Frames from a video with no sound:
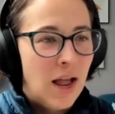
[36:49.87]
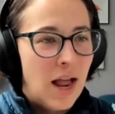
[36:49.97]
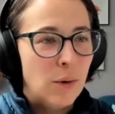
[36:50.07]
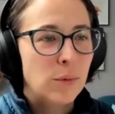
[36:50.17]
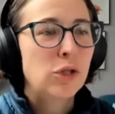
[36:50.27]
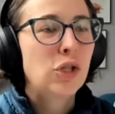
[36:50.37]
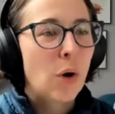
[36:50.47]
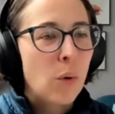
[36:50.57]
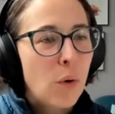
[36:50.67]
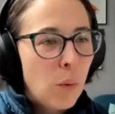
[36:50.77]
And it was
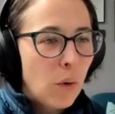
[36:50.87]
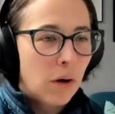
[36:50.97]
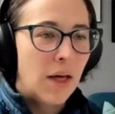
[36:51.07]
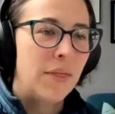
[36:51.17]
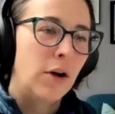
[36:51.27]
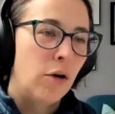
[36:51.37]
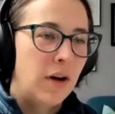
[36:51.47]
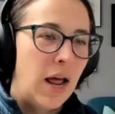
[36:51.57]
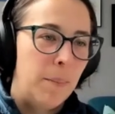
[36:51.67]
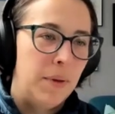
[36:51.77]
so cool. And then
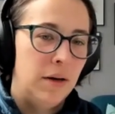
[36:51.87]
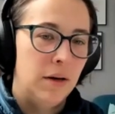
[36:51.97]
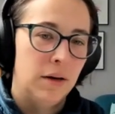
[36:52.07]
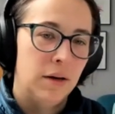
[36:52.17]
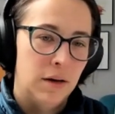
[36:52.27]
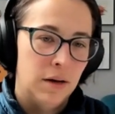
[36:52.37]
COVID happened.